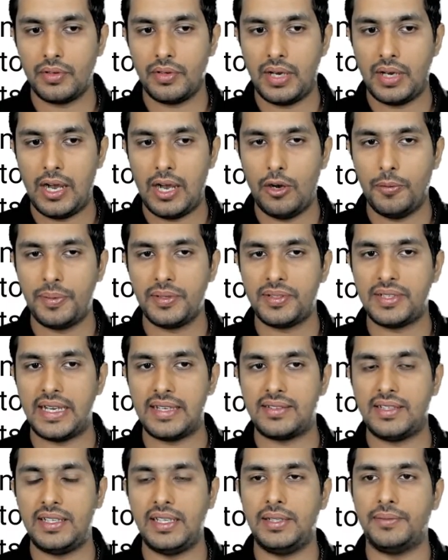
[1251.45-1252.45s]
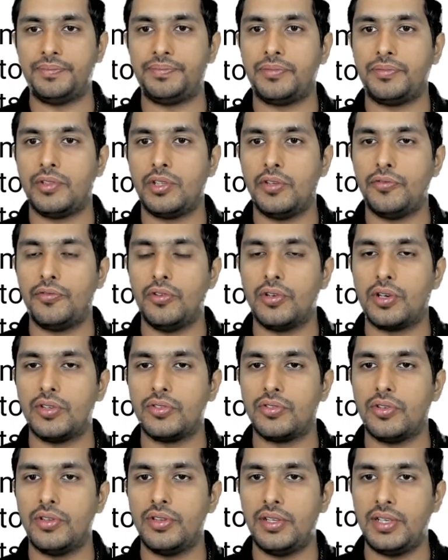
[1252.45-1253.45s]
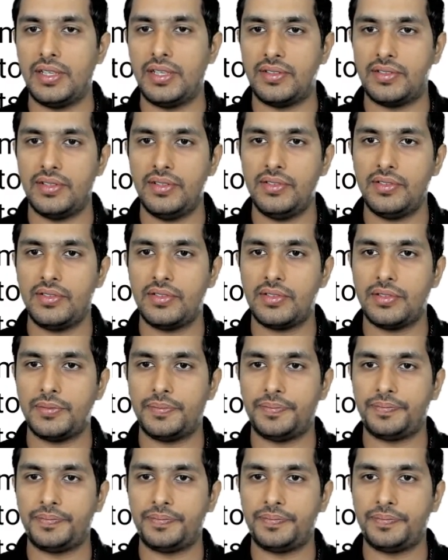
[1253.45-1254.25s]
how precisely you focus on the reasons